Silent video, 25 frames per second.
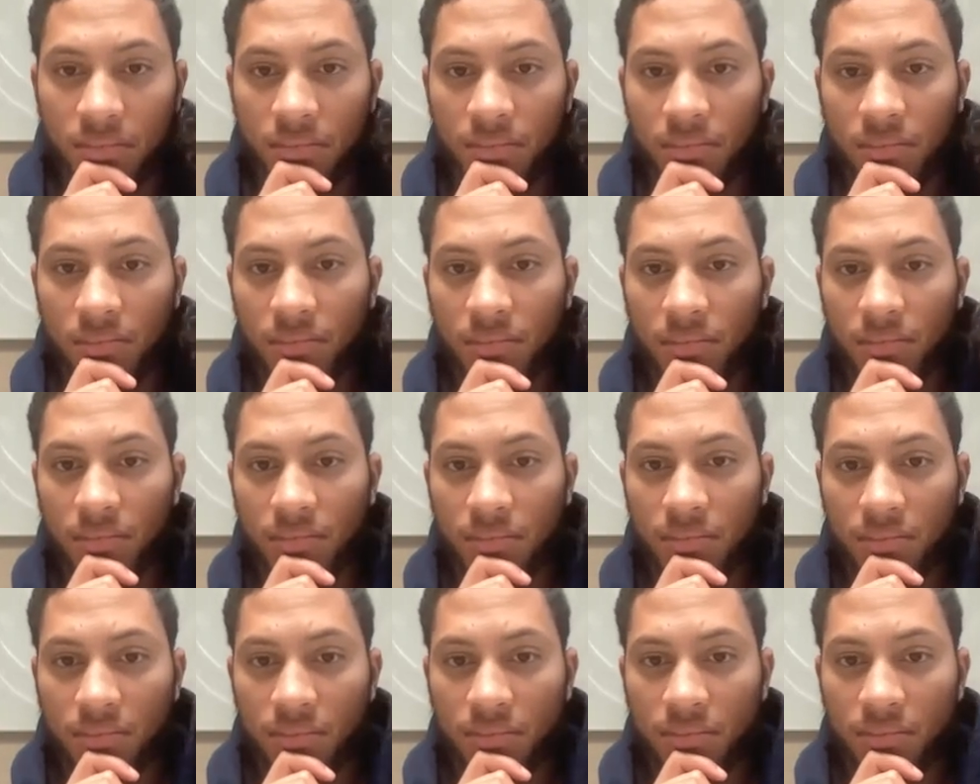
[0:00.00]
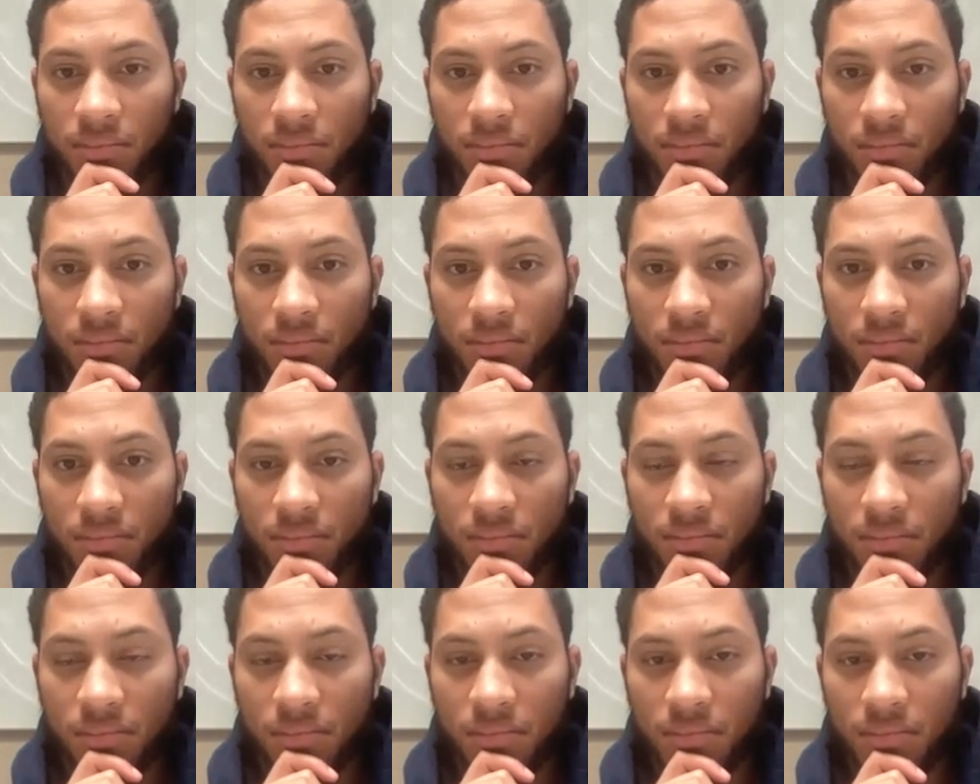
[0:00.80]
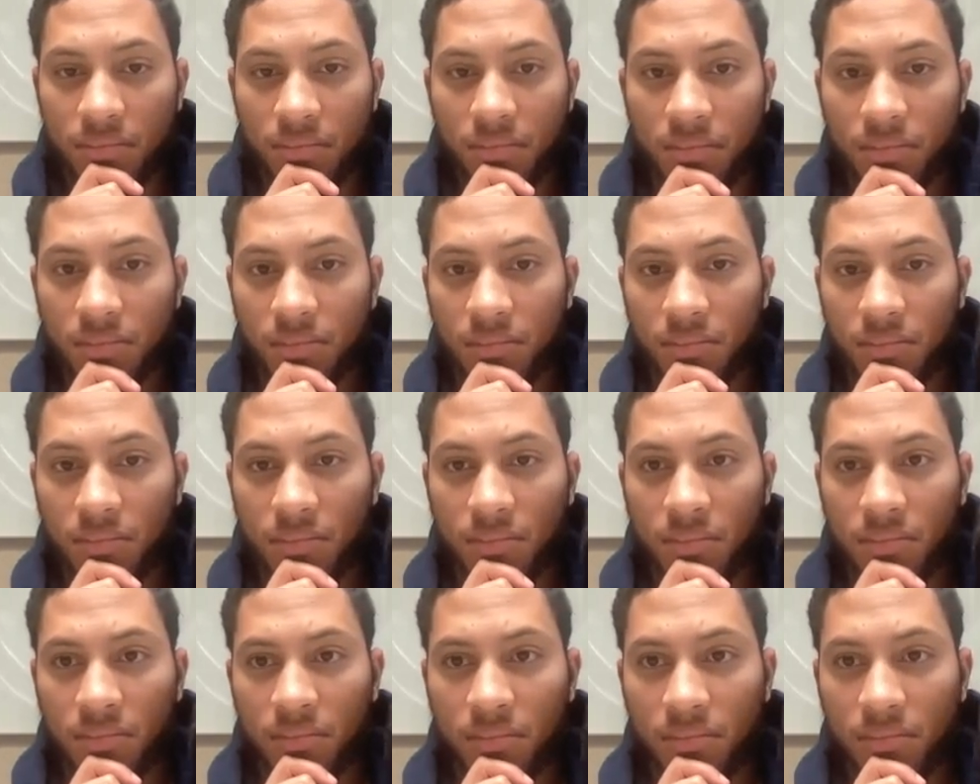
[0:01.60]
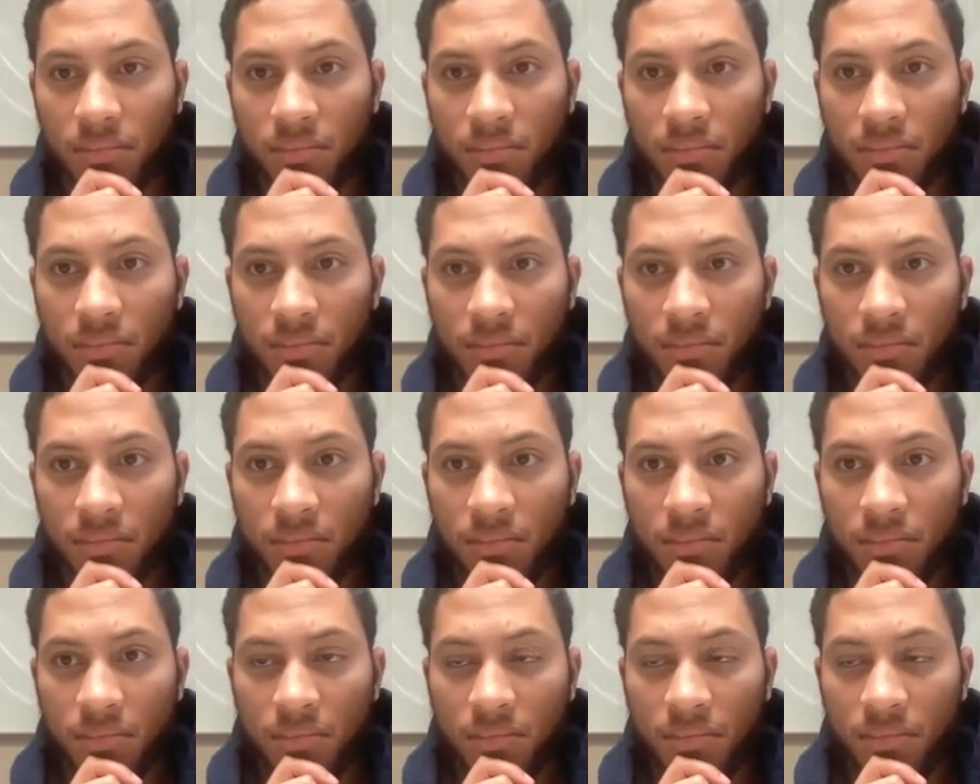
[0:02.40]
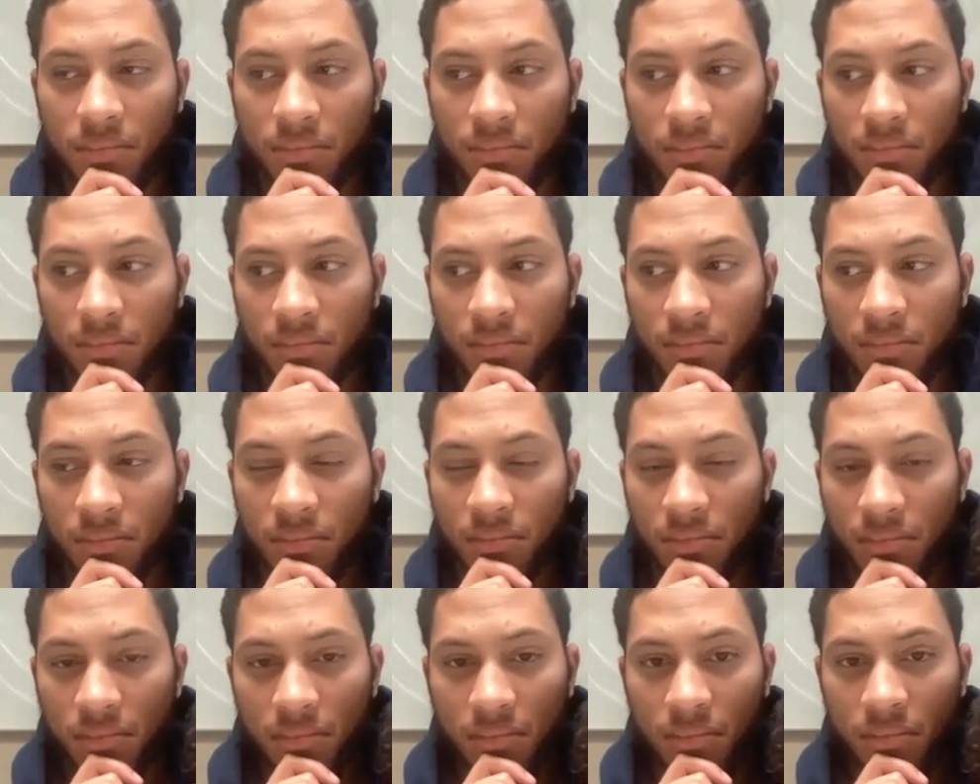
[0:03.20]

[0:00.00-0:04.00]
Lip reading: The person shown says nothing.